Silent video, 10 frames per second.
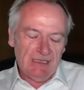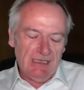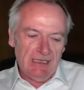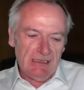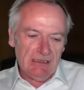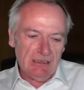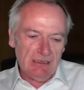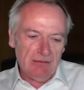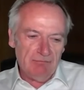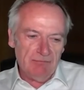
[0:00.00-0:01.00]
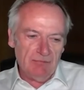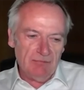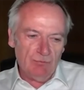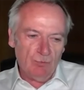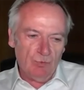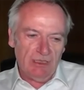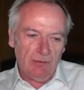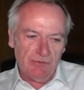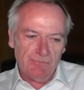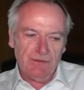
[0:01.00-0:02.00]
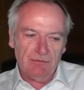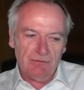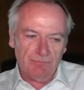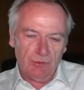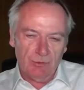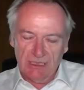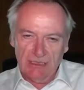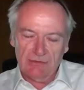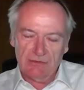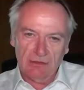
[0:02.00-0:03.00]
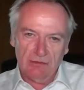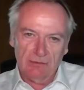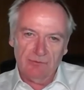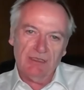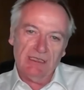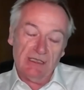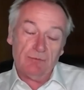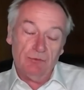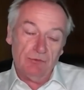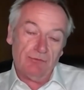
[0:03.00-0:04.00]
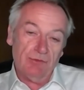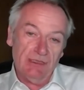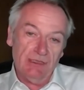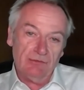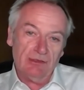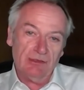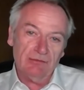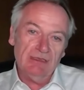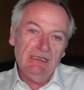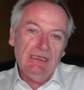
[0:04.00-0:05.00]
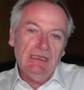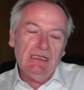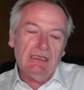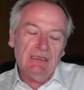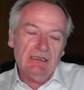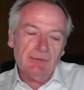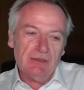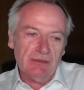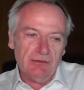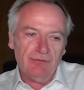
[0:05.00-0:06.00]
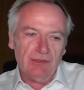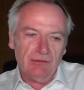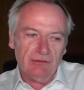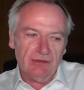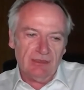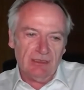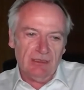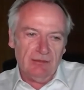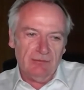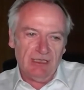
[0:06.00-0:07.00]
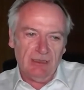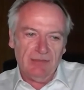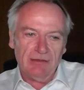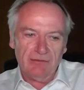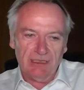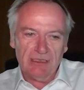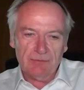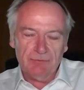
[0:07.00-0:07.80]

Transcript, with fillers: And when I was doing a case study on them for my last book 3 years ago, there was a lot of things that came out of that.